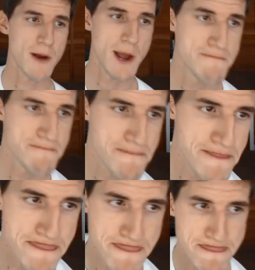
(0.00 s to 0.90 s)
Right?
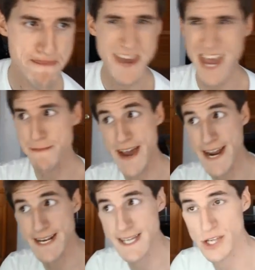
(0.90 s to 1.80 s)
You can't be
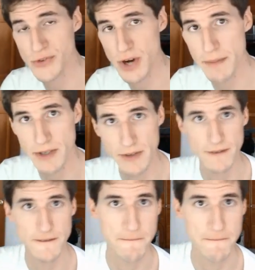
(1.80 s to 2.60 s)
hiding things from us,